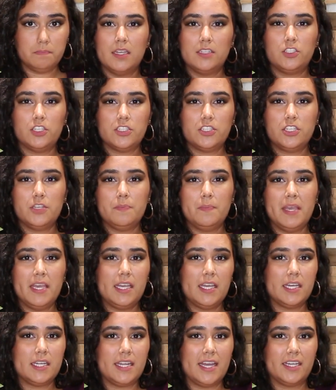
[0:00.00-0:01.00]
Just to
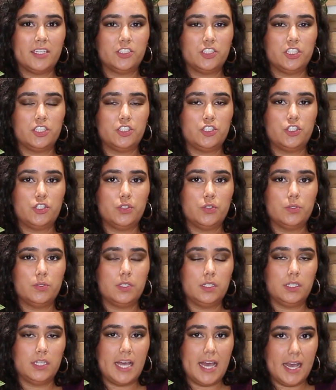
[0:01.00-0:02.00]
make connection to
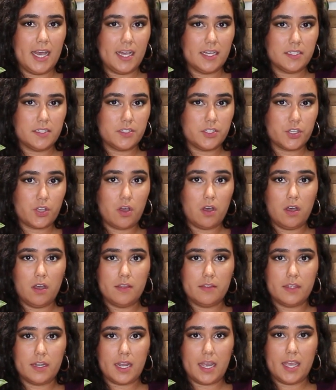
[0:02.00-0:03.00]
the last
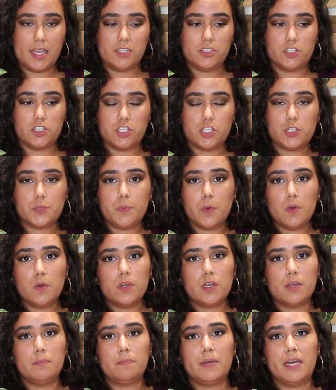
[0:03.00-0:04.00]
con that I just
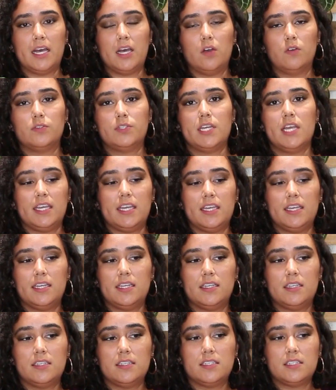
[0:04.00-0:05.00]
spoke about
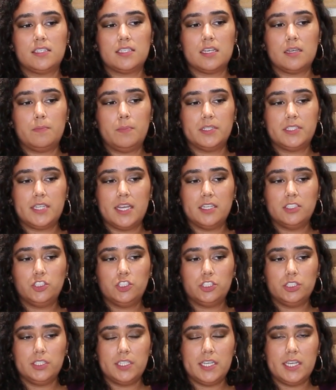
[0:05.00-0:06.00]
is
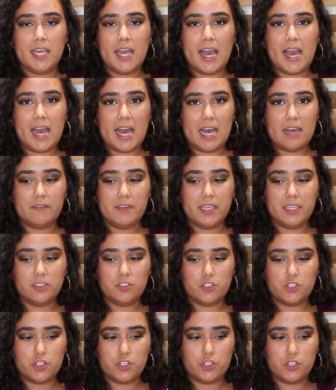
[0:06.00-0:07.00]
potentially
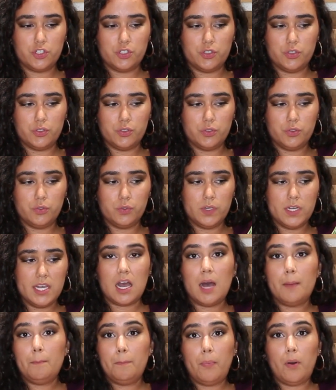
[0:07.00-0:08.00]
having to
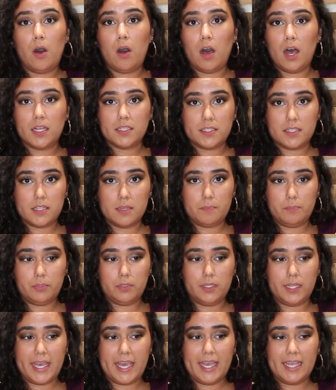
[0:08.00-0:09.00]
uppot the
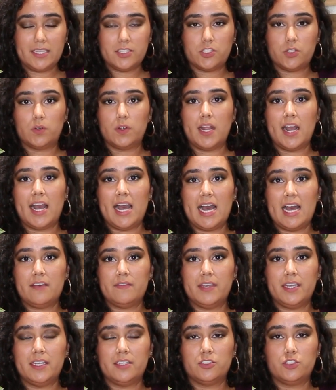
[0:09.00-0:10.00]
plant or
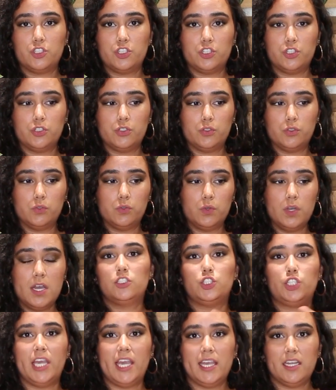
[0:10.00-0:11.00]
having to
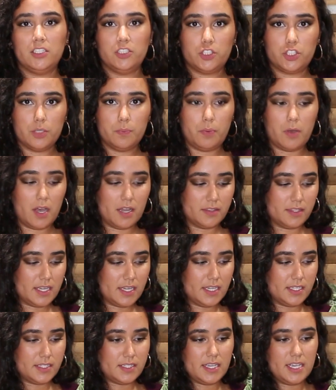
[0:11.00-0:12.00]
change the pot
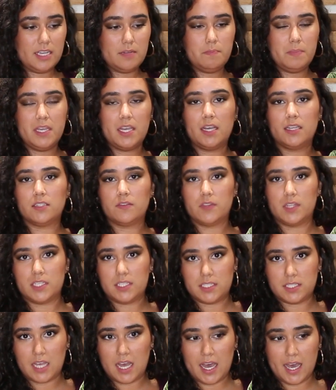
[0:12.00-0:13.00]
that it's in because of the
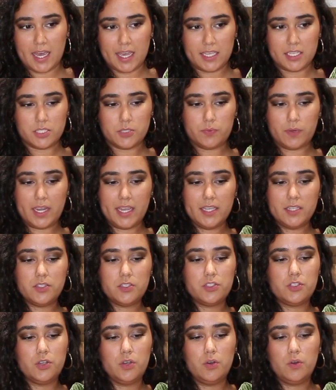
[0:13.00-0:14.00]
size, right?
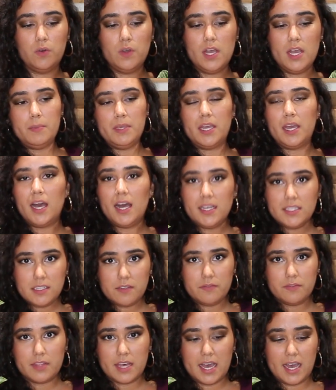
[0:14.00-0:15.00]
So because
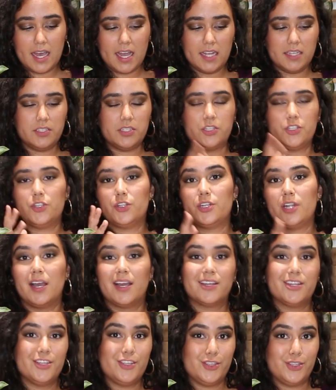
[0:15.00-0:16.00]
of that, you're
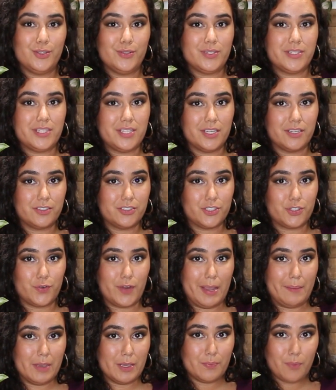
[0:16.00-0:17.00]
not going to use the
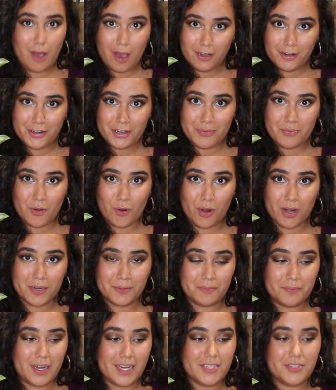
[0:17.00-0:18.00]
ceramic pot
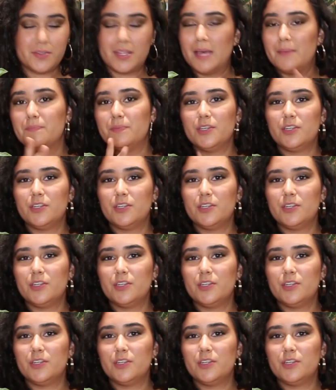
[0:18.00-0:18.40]
anymore, right? So that